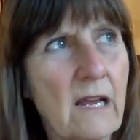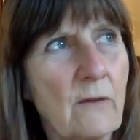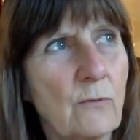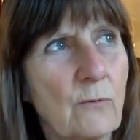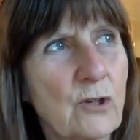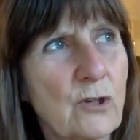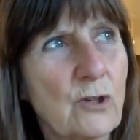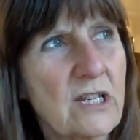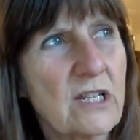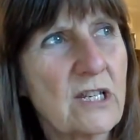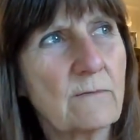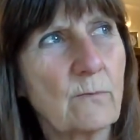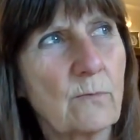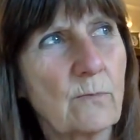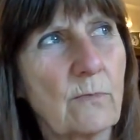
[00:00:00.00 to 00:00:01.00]
which
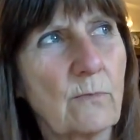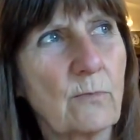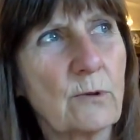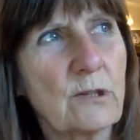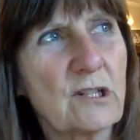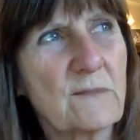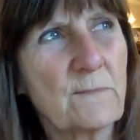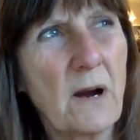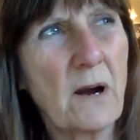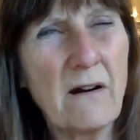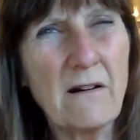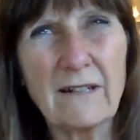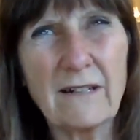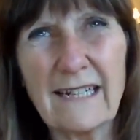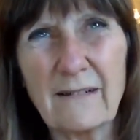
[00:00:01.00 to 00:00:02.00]
is
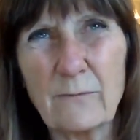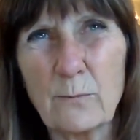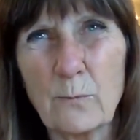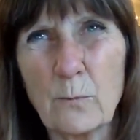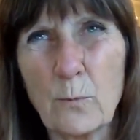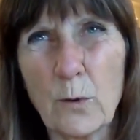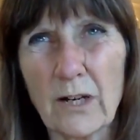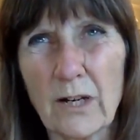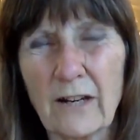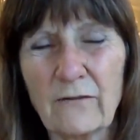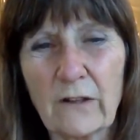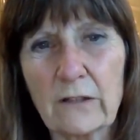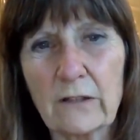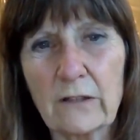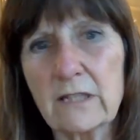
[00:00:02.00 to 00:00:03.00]
partly what I
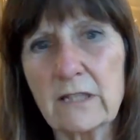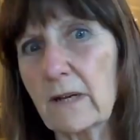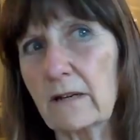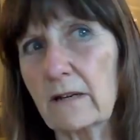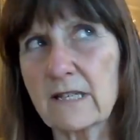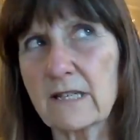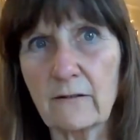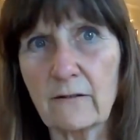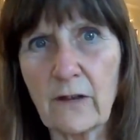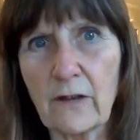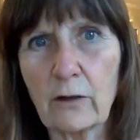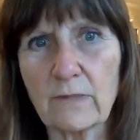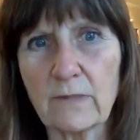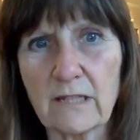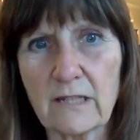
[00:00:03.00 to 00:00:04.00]
felt about the
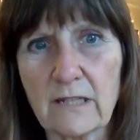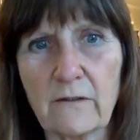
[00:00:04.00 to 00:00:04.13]
self-help stuff.